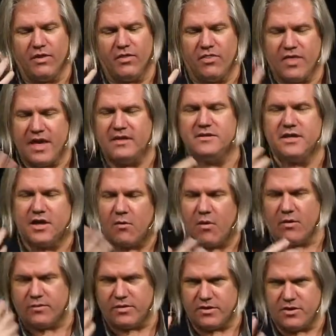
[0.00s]
the things that
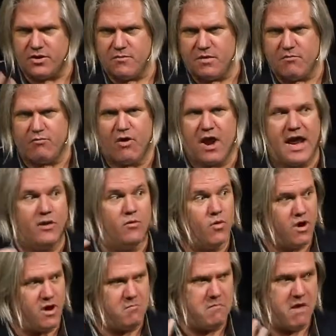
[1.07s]
go on with the human
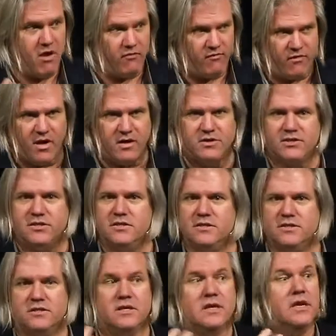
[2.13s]
brain, where it
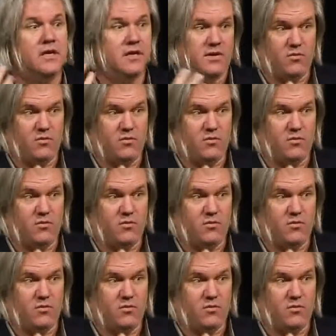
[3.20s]
malfunctions,